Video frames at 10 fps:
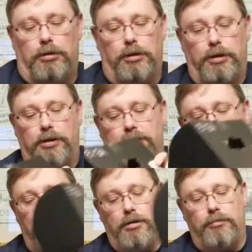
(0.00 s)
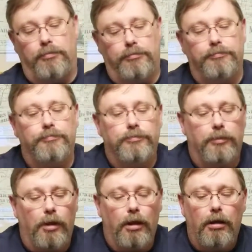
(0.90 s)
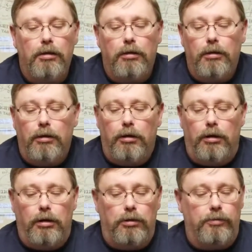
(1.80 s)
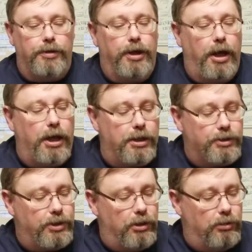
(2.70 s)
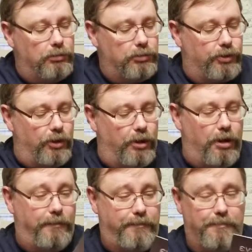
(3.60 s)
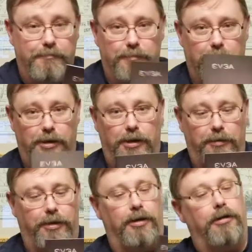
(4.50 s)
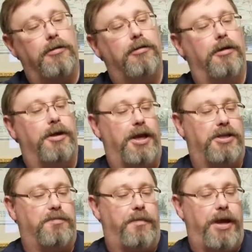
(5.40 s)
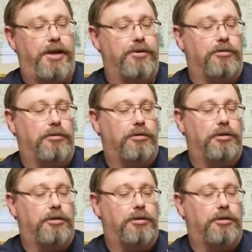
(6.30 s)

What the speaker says: Box down. Okay, so start off with a nice manual